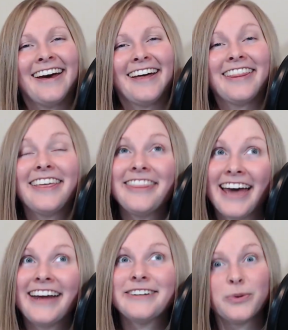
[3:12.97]
then
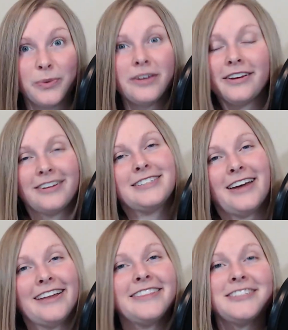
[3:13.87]
that is a really good
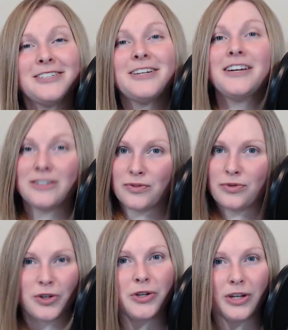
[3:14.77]
sign that she is
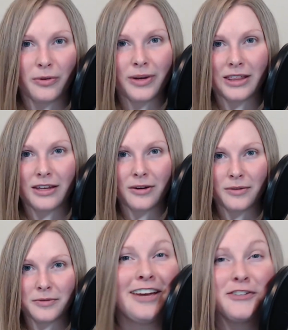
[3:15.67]
flirting with you.
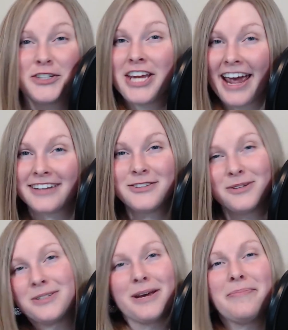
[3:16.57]
If she hands you
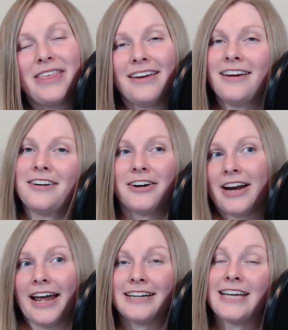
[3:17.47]
something and her
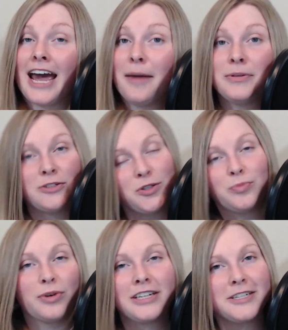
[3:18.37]
hand happens to
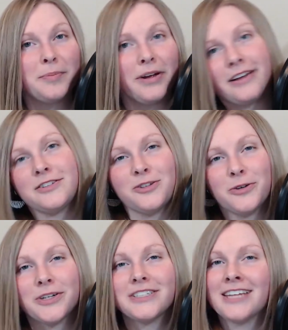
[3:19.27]
brush up against
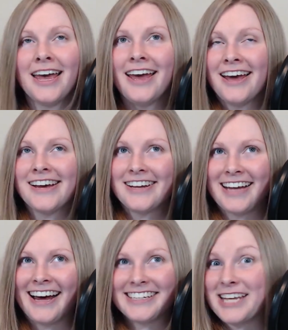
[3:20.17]
yours
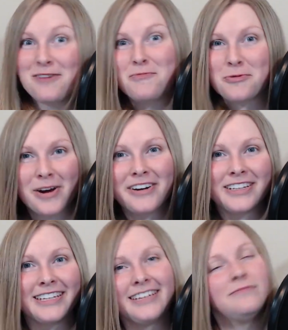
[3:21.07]

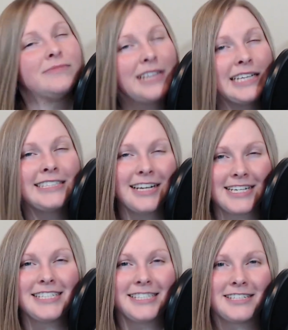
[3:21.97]
temporarily, that's not
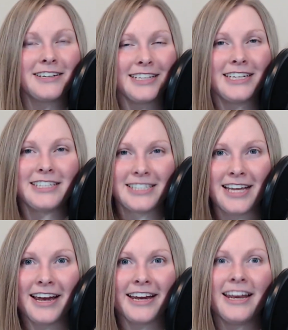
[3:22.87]
necessarily a
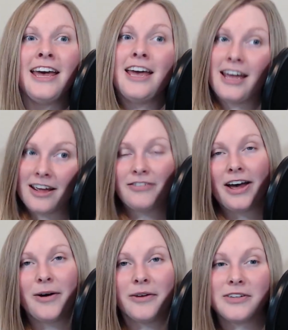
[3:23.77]
sign. If,
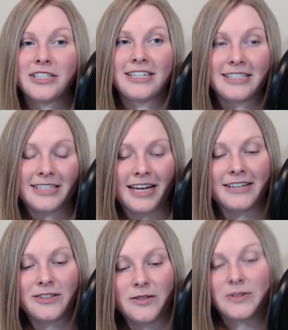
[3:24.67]
however, she
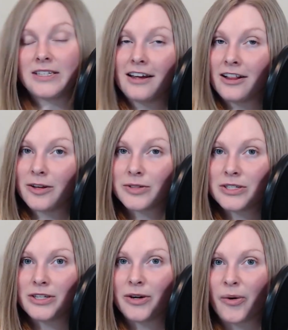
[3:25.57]
tends to sit close
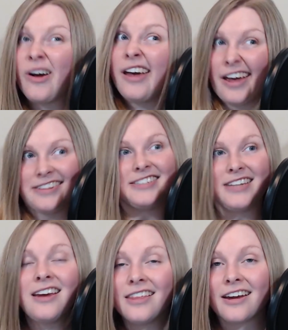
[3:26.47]
to you and
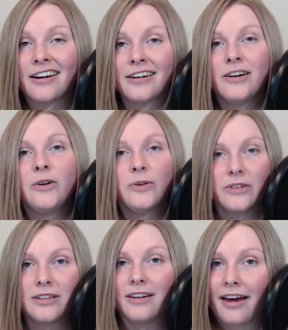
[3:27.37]
stay there, well
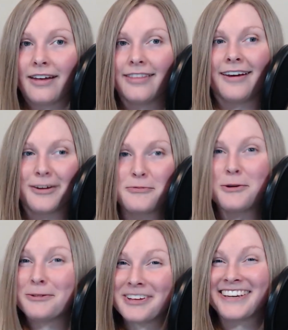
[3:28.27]
then yeah, that can be
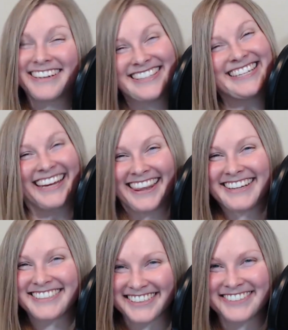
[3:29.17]
a really good sign
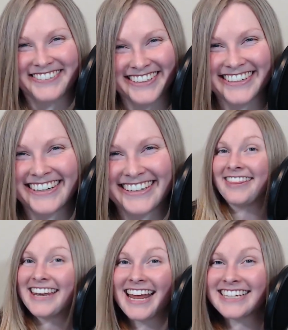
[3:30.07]
that she's flirting.
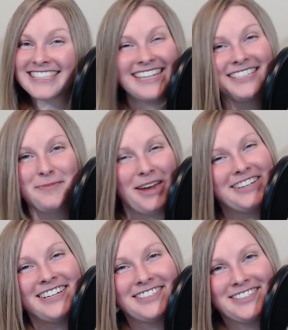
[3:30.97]
The next thing to pay
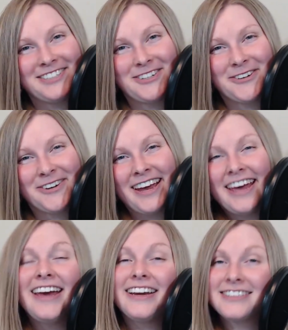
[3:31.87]
attention to
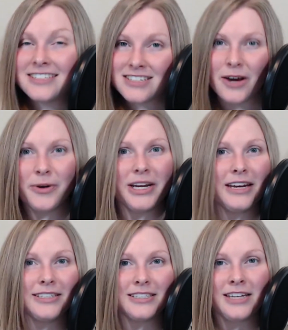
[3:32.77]
is
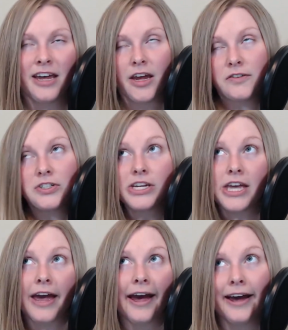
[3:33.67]
notice if she
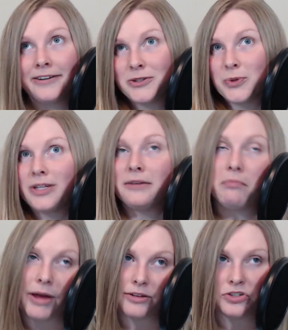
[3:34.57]
casually
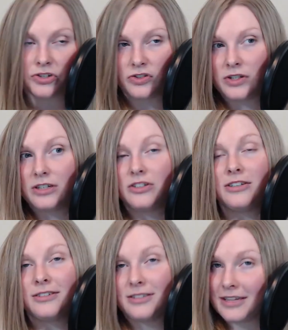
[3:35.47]
mentions that
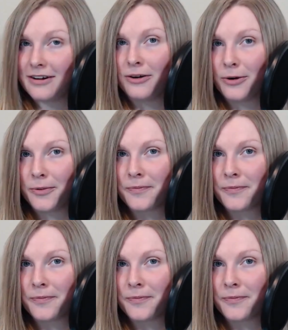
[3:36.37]
she's single.